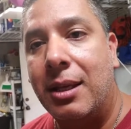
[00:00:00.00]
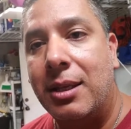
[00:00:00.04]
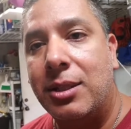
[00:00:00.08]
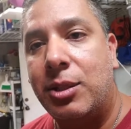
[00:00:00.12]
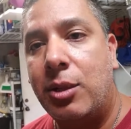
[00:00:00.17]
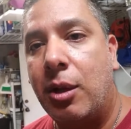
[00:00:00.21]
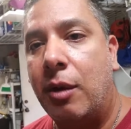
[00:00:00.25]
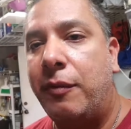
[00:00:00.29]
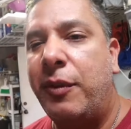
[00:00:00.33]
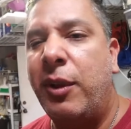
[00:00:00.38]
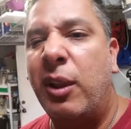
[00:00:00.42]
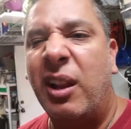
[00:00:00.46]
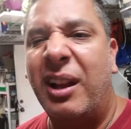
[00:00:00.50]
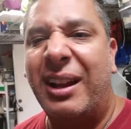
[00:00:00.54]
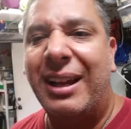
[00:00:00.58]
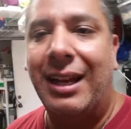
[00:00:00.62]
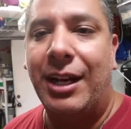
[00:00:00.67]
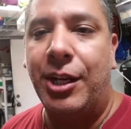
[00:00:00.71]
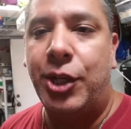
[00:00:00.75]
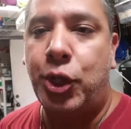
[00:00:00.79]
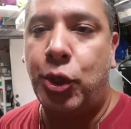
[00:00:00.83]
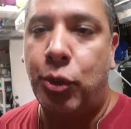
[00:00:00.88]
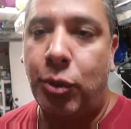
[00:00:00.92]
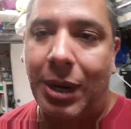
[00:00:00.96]
So if you look
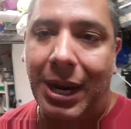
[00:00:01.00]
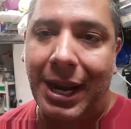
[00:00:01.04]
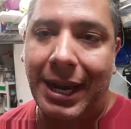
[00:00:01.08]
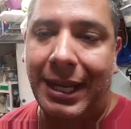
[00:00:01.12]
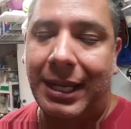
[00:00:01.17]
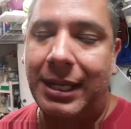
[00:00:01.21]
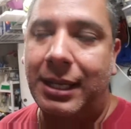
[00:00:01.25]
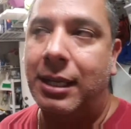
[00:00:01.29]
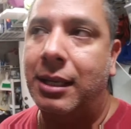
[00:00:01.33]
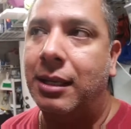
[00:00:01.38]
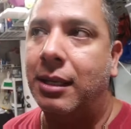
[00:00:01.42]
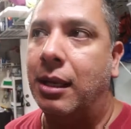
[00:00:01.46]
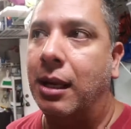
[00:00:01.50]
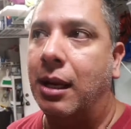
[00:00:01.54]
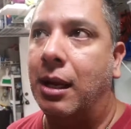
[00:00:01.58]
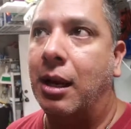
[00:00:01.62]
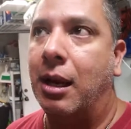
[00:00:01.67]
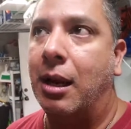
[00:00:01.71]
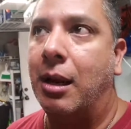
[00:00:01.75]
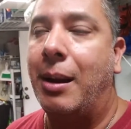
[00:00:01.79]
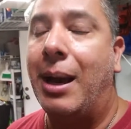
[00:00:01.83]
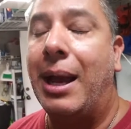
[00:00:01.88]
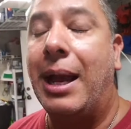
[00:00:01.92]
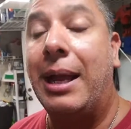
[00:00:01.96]
at a trike,
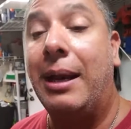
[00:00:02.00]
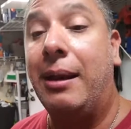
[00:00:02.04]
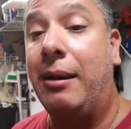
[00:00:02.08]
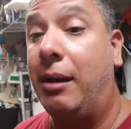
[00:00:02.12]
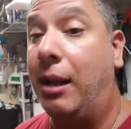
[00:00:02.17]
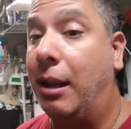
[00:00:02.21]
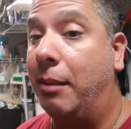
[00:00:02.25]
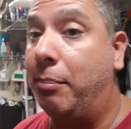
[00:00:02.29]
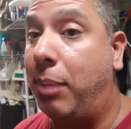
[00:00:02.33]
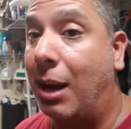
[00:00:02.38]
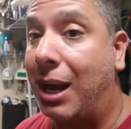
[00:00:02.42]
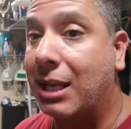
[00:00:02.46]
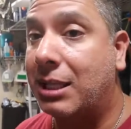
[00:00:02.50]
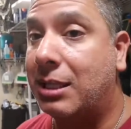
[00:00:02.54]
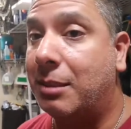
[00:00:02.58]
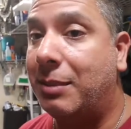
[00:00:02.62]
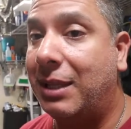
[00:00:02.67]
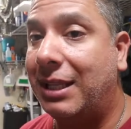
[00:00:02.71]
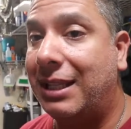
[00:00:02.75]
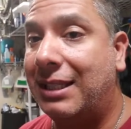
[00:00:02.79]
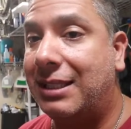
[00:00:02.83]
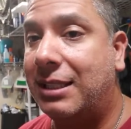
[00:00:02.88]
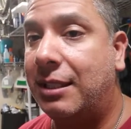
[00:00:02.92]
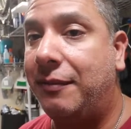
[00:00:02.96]
and
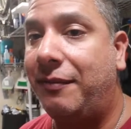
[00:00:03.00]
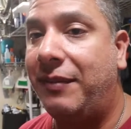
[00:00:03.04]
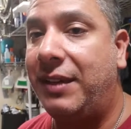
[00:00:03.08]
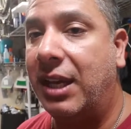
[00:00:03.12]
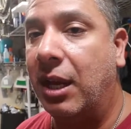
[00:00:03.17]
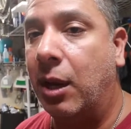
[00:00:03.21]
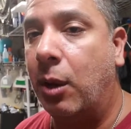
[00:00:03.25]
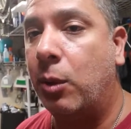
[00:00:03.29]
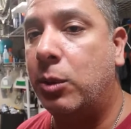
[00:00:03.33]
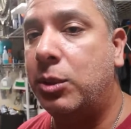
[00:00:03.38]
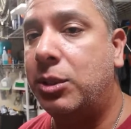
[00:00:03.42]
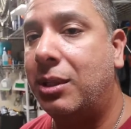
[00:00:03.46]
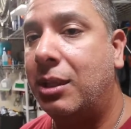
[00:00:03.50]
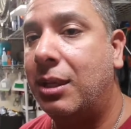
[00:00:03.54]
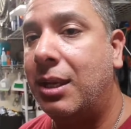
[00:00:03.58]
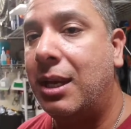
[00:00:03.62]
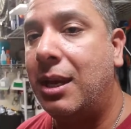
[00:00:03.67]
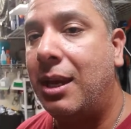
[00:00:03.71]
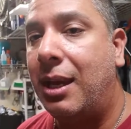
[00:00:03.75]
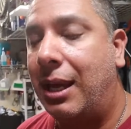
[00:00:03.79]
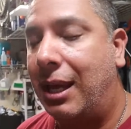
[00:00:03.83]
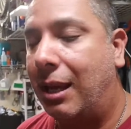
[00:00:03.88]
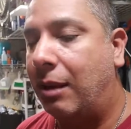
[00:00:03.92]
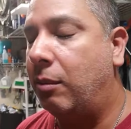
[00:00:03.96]
possibly the CVOs,
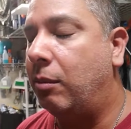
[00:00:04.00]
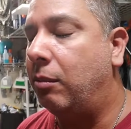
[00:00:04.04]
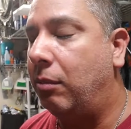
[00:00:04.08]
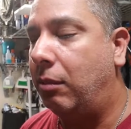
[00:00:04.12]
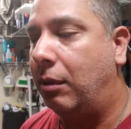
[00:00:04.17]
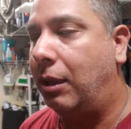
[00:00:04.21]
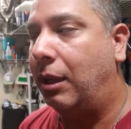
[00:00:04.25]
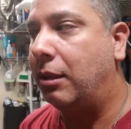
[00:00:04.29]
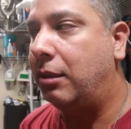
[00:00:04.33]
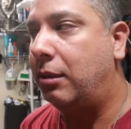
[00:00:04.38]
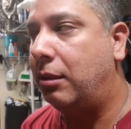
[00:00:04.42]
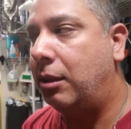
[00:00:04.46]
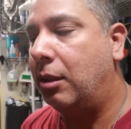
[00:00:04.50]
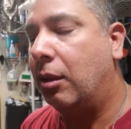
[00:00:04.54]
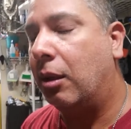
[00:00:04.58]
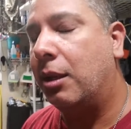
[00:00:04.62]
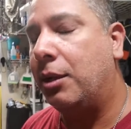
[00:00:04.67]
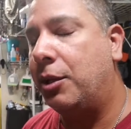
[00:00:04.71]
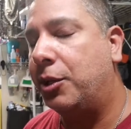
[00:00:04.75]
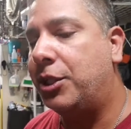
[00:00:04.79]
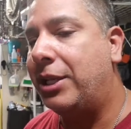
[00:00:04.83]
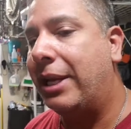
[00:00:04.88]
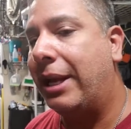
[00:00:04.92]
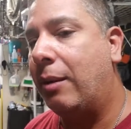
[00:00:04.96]
and you'll
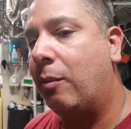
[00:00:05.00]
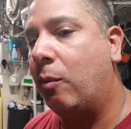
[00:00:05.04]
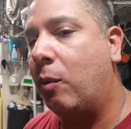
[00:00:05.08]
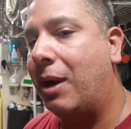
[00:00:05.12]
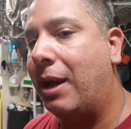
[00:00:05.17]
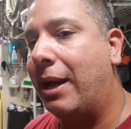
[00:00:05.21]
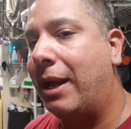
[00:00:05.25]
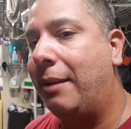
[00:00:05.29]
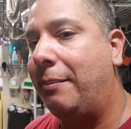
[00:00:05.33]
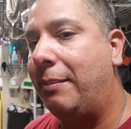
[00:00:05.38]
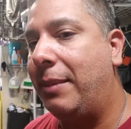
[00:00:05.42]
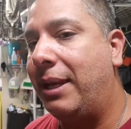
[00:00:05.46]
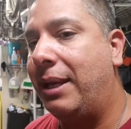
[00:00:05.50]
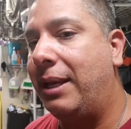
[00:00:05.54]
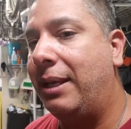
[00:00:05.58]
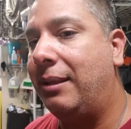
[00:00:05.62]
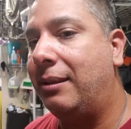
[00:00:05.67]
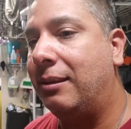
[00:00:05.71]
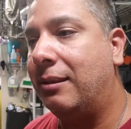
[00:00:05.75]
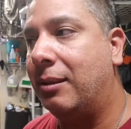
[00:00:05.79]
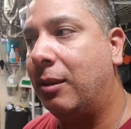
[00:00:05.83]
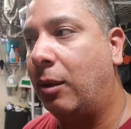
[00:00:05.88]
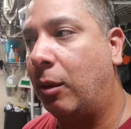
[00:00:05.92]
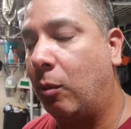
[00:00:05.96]
understand why
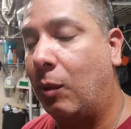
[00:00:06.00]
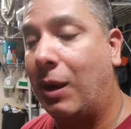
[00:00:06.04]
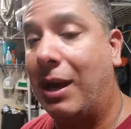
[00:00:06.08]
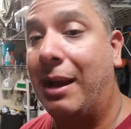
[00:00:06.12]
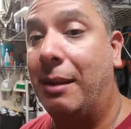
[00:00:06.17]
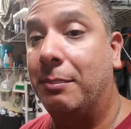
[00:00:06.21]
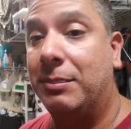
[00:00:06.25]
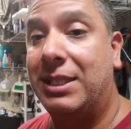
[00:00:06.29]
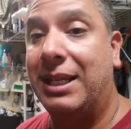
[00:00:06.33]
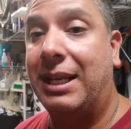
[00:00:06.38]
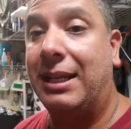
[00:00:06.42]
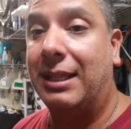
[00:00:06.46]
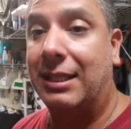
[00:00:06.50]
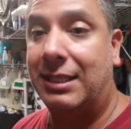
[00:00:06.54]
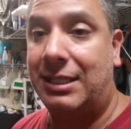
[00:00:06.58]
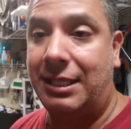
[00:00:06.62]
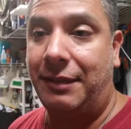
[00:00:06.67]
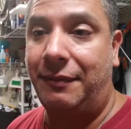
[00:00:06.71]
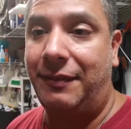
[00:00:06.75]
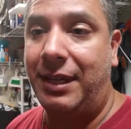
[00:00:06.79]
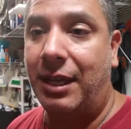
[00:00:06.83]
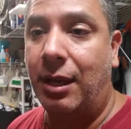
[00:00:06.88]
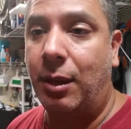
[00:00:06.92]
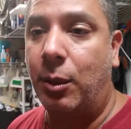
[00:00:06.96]
I'm saying the
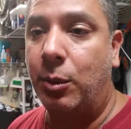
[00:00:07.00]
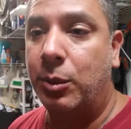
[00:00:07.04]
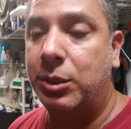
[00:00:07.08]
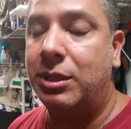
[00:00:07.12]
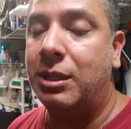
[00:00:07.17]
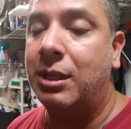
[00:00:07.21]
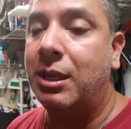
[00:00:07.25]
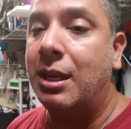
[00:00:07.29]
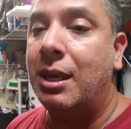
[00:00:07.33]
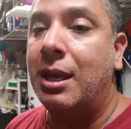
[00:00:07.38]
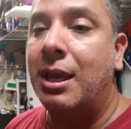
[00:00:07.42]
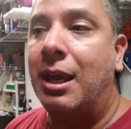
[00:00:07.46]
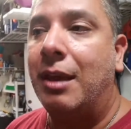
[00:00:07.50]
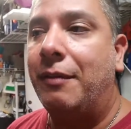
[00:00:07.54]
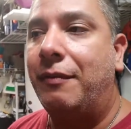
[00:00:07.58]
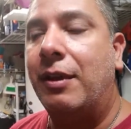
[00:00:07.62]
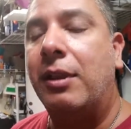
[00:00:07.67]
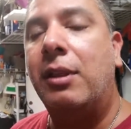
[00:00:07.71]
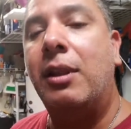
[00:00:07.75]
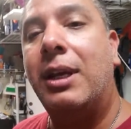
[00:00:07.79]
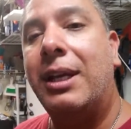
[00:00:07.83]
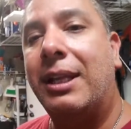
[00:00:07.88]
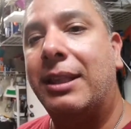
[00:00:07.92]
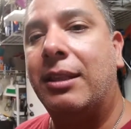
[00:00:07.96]
CVOs. If you
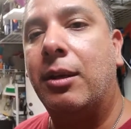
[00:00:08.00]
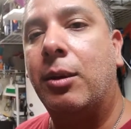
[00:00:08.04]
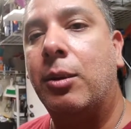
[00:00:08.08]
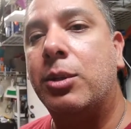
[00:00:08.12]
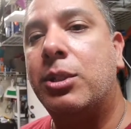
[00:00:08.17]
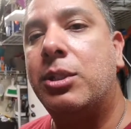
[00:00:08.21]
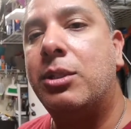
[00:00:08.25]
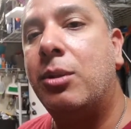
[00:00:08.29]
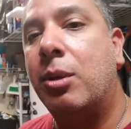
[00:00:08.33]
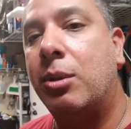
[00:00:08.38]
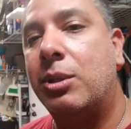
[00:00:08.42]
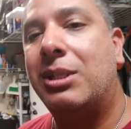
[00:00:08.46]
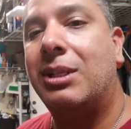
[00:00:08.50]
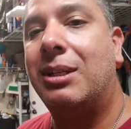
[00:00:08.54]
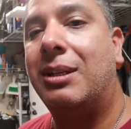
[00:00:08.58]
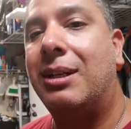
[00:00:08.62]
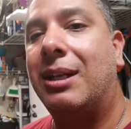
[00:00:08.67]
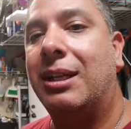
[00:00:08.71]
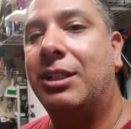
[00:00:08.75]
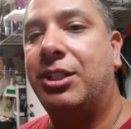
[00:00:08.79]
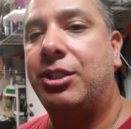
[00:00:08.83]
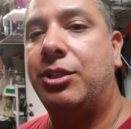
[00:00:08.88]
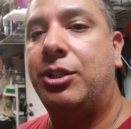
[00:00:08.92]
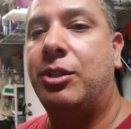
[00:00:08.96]
look at those
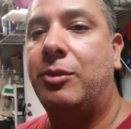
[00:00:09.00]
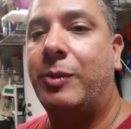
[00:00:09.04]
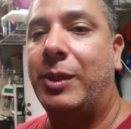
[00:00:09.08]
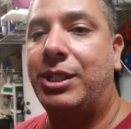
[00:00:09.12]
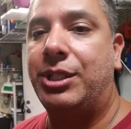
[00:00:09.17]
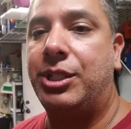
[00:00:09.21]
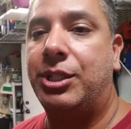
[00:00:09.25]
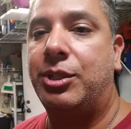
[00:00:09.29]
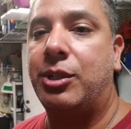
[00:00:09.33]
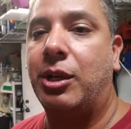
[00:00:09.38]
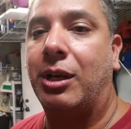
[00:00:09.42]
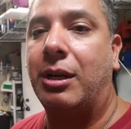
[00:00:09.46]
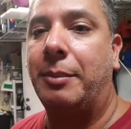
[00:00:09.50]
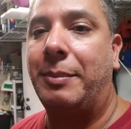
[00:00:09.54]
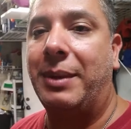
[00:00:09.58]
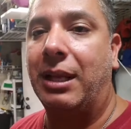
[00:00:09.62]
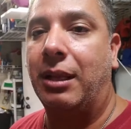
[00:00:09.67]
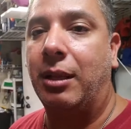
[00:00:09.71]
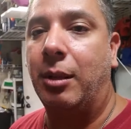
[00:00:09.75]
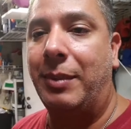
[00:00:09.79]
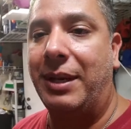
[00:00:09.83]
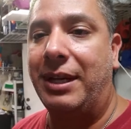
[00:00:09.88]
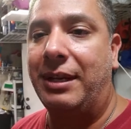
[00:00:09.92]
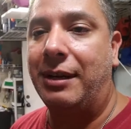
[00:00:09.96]
ignition switches are going to be a
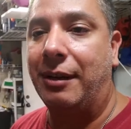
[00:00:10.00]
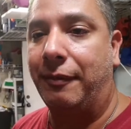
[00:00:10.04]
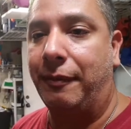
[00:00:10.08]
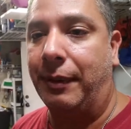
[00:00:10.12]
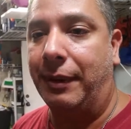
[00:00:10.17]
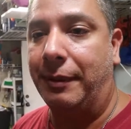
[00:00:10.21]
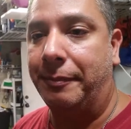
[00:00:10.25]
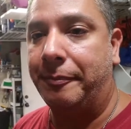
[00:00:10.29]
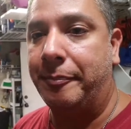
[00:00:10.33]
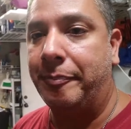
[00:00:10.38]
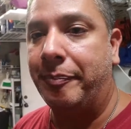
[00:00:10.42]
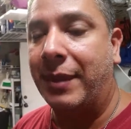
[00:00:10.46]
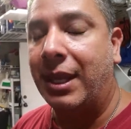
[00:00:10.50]
little bit different.